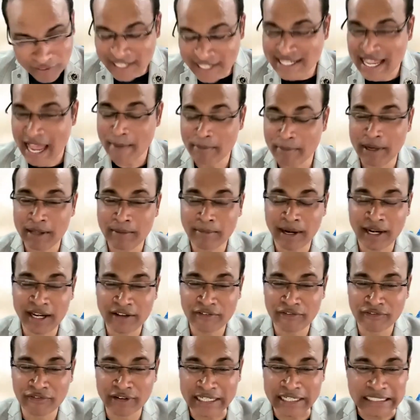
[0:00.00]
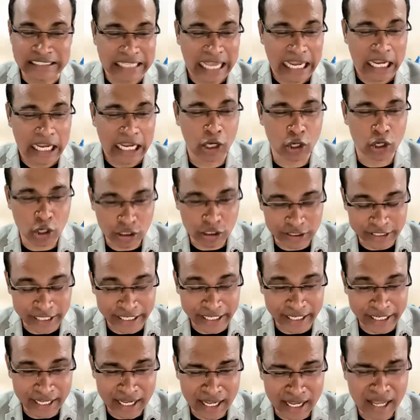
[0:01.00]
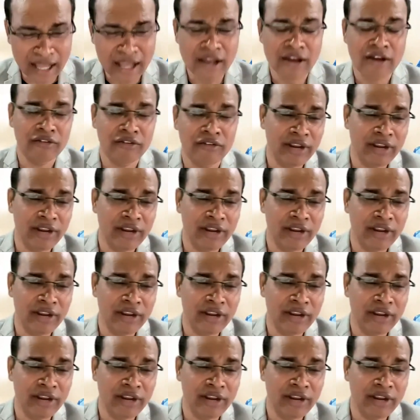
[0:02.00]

things happening, my dear friends, across India.